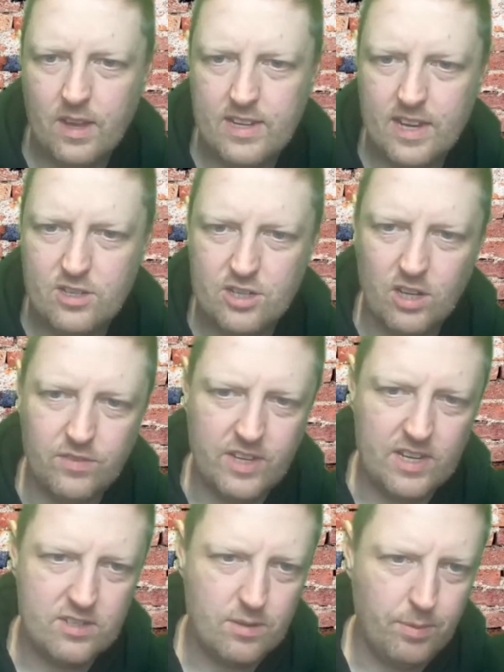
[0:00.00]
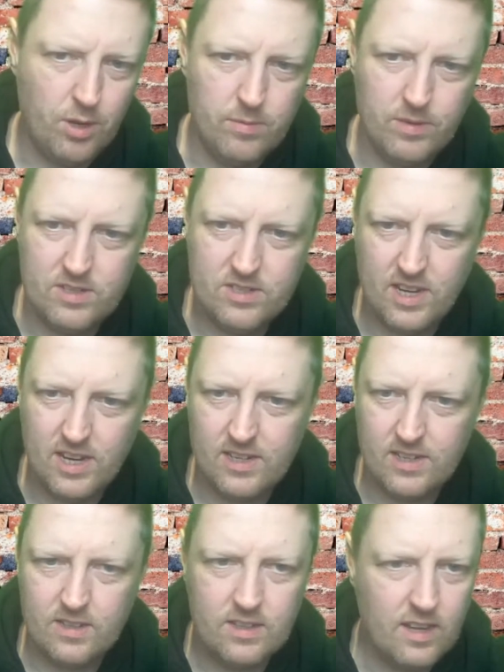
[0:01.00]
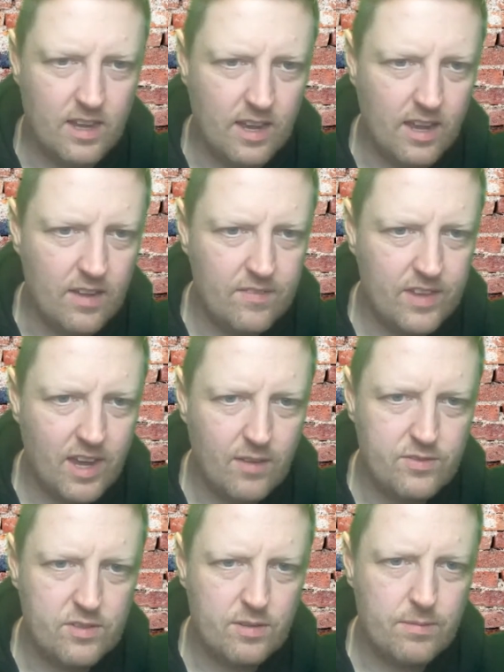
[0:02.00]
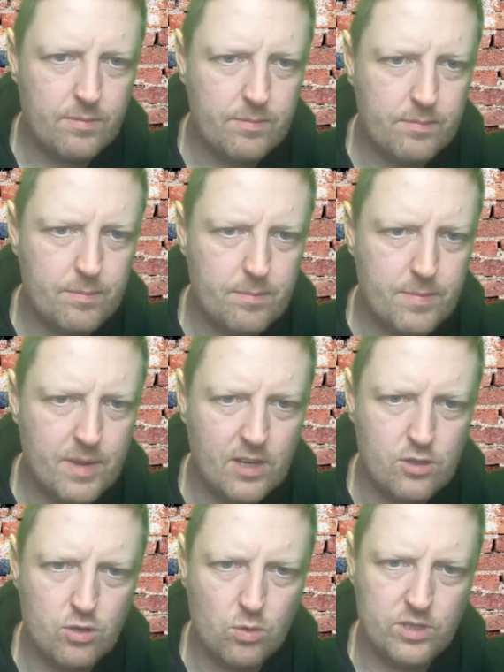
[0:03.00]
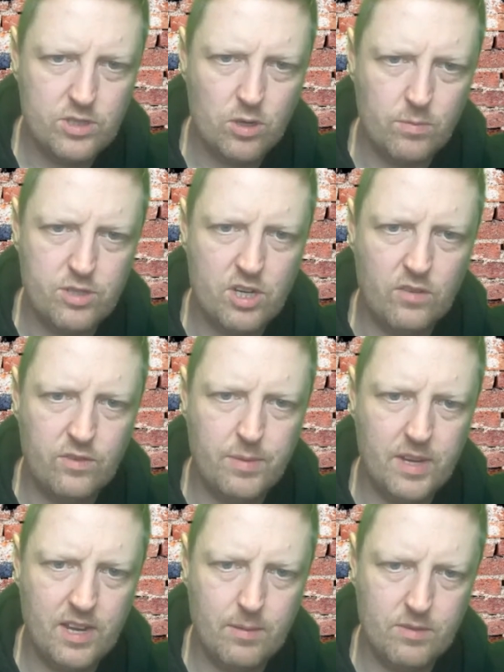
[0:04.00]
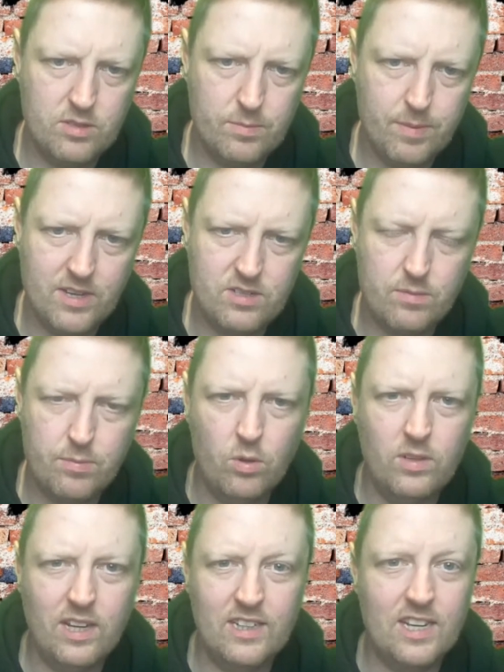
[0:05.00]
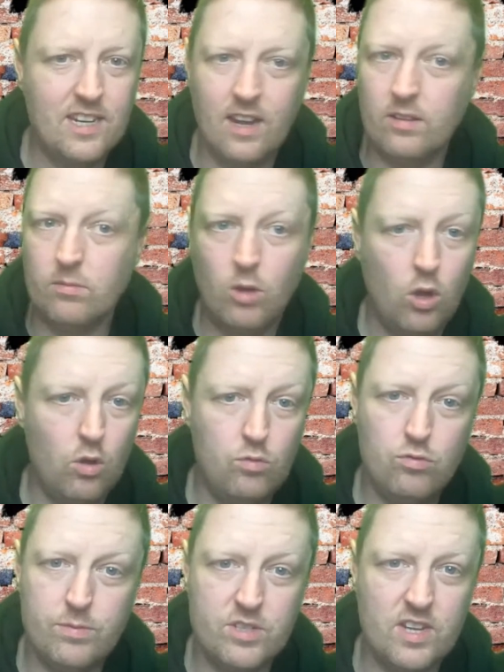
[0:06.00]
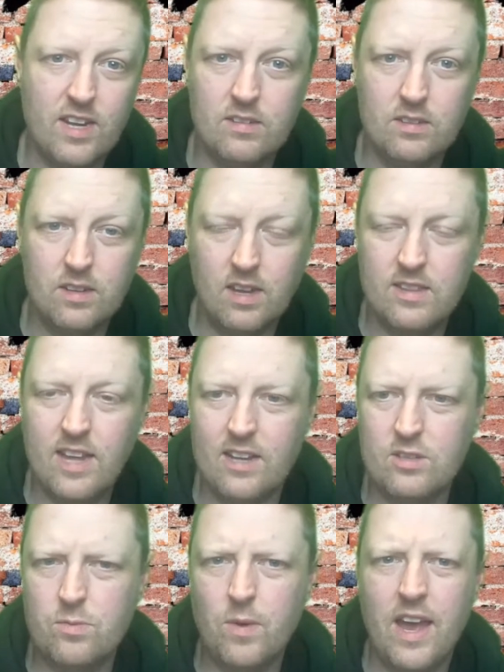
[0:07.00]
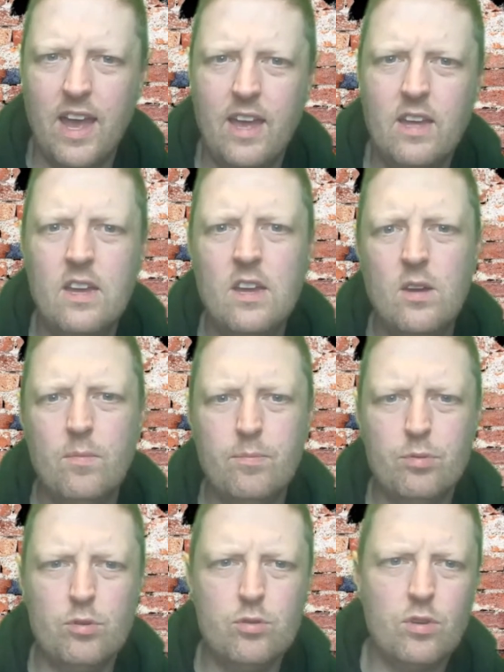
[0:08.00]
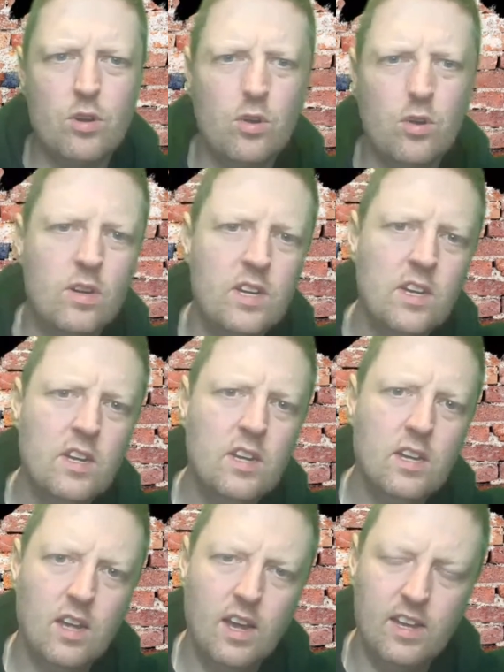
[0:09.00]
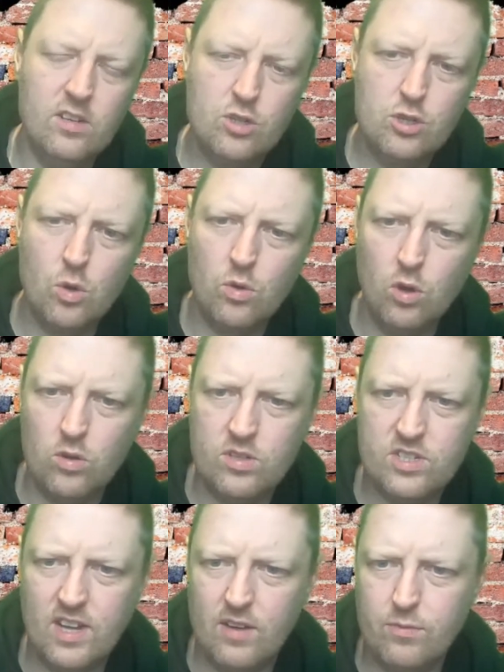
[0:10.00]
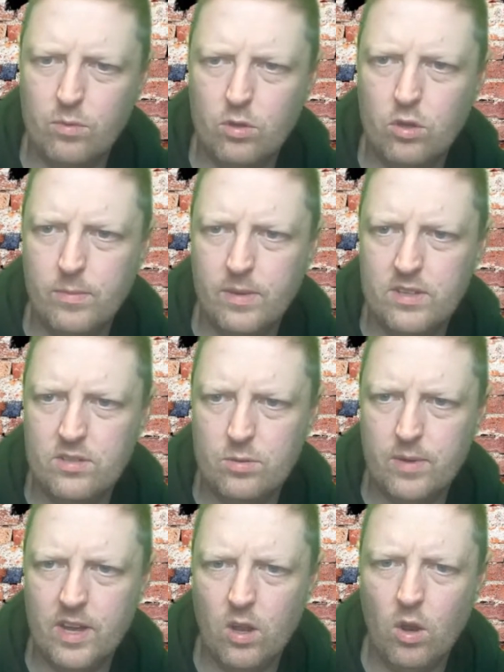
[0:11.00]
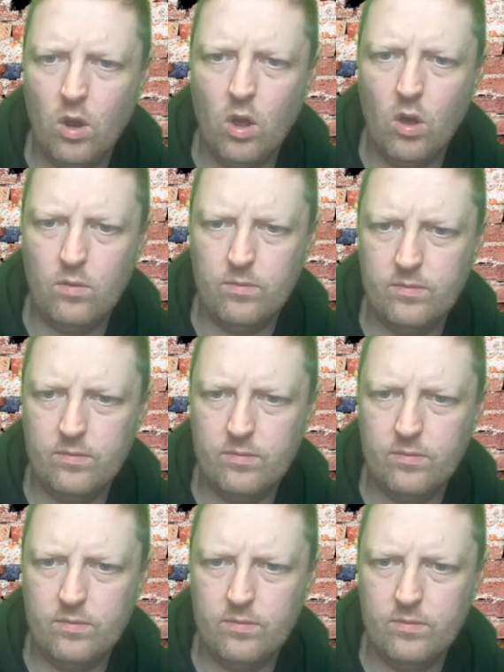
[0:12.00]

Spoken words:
yes, Shelby is a permanent signing. Have to make sure we stop Shelby being able to pass the ball like he can, 100%. And that's where Bruno and Sean Longstaff will come into it a lot.